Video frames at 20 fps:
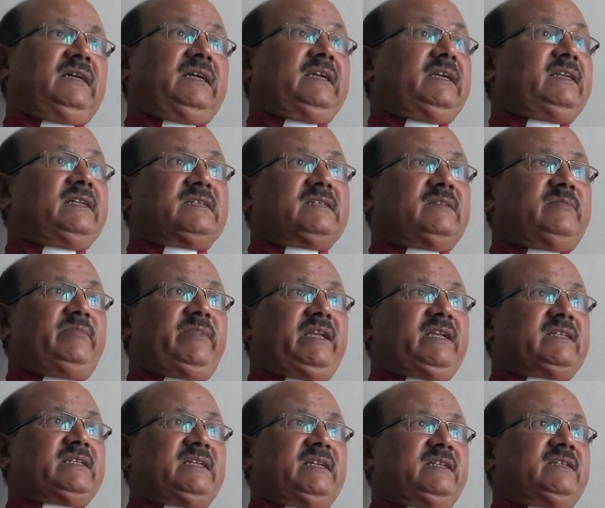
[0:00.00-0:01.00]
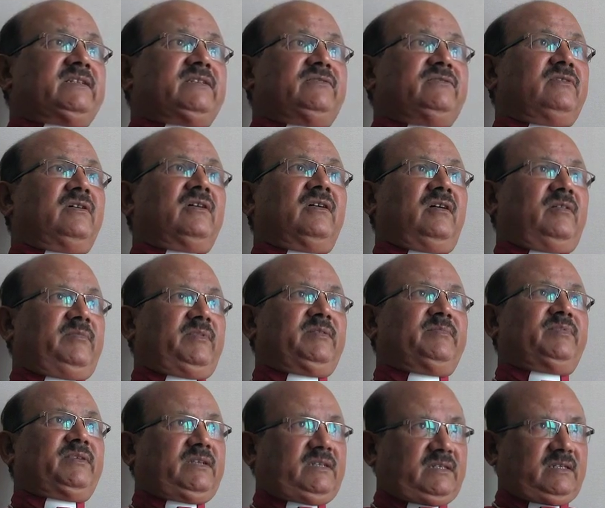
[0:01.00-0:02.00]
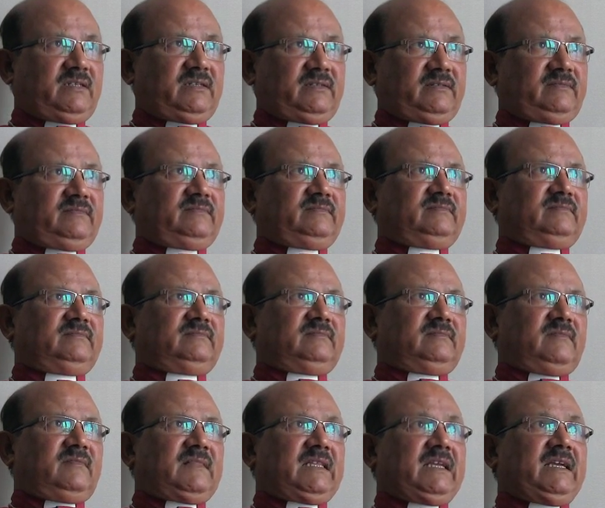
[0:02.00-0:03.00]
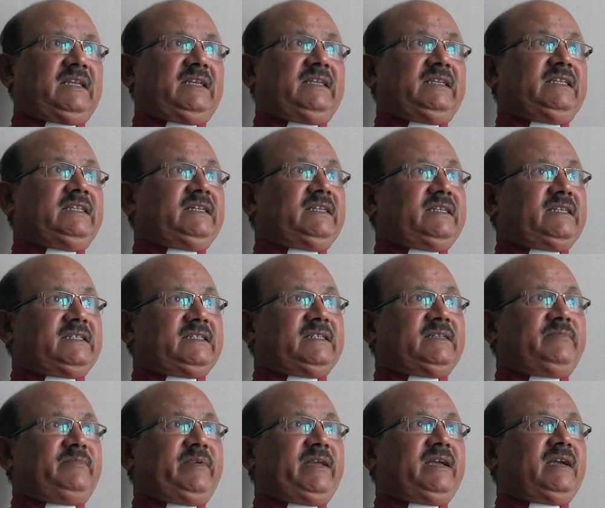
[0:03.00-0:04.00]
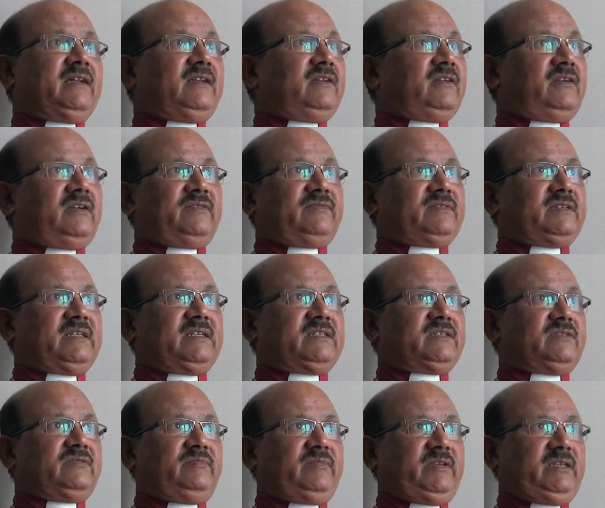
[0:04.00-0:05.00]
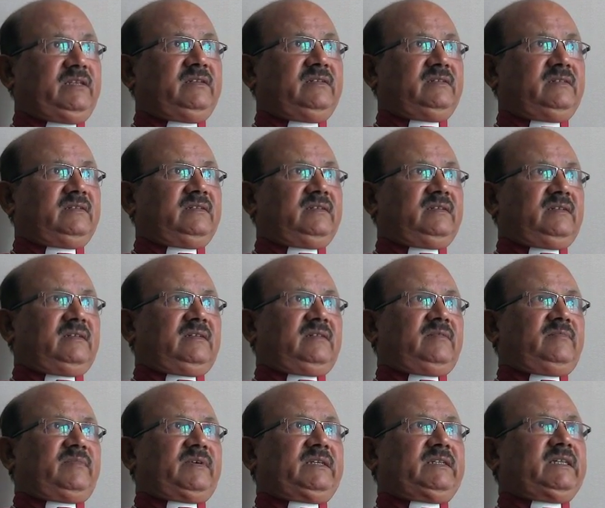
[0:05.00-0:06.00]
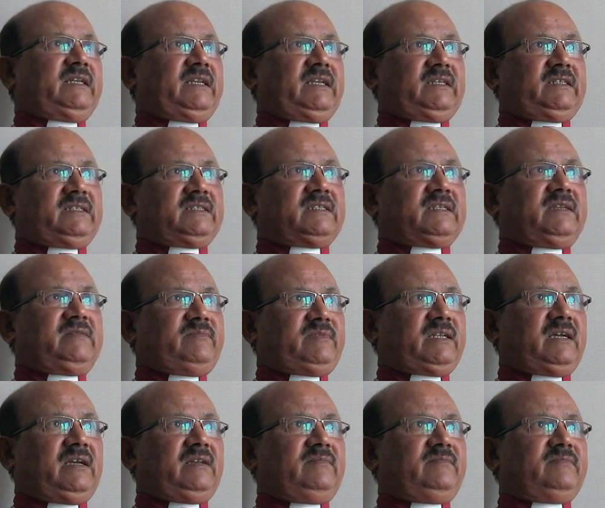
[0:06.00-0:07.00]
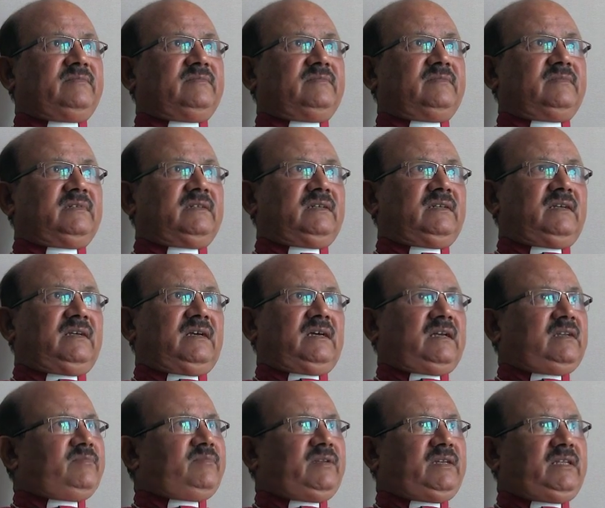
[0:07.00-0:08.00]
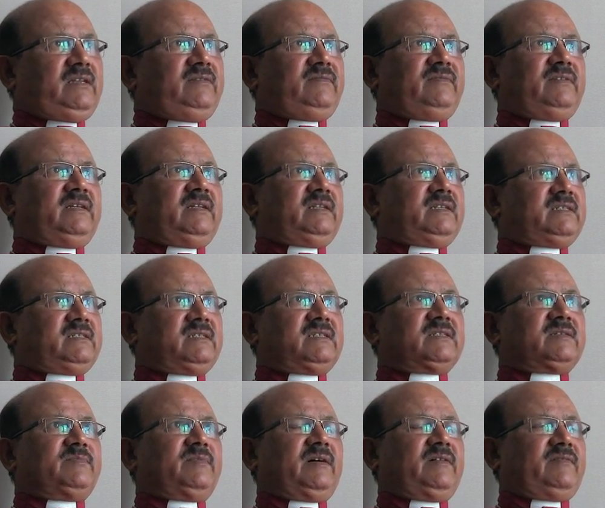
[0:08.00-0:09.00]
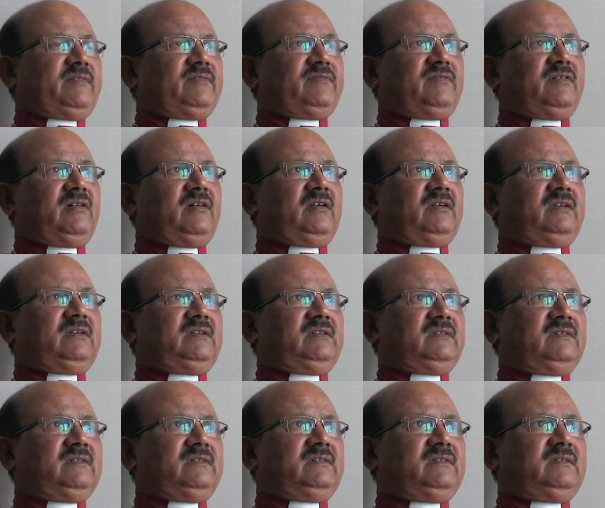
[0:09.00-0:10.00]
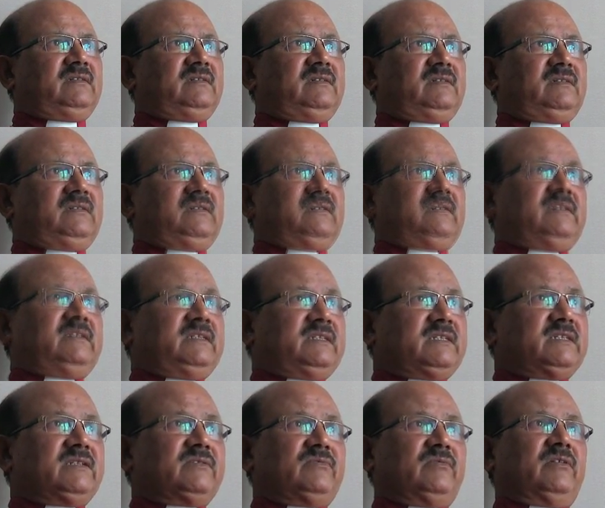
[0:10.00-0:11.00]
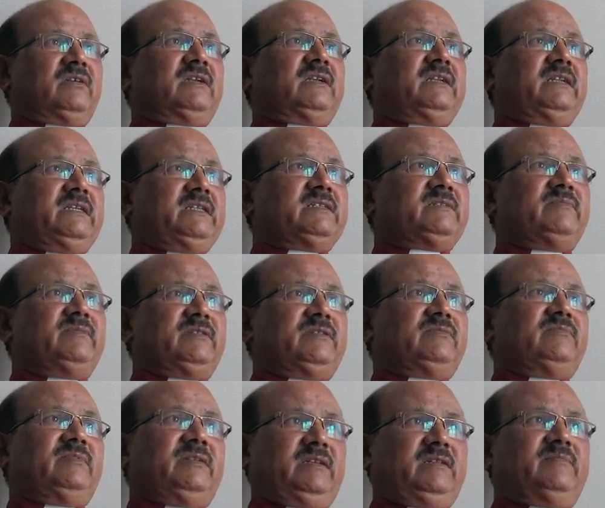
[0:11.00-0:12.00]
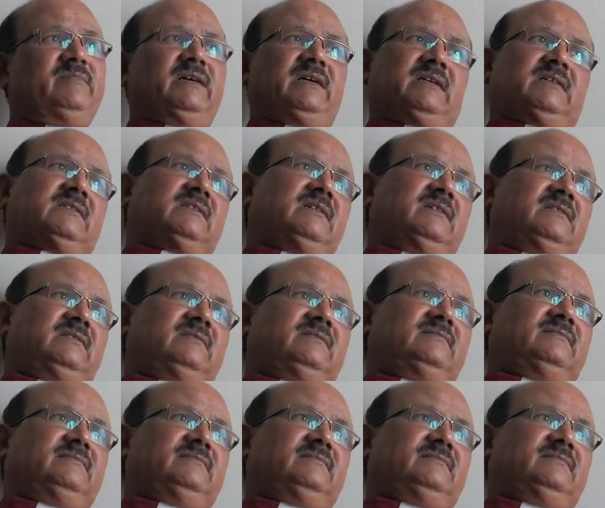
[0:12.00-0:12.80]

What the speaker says: It doesn't make sense to a common person, and neither does it make a lot of sense to me. But then at the same time, I believe there is this power of God. This is what leads me to be in Pakistan.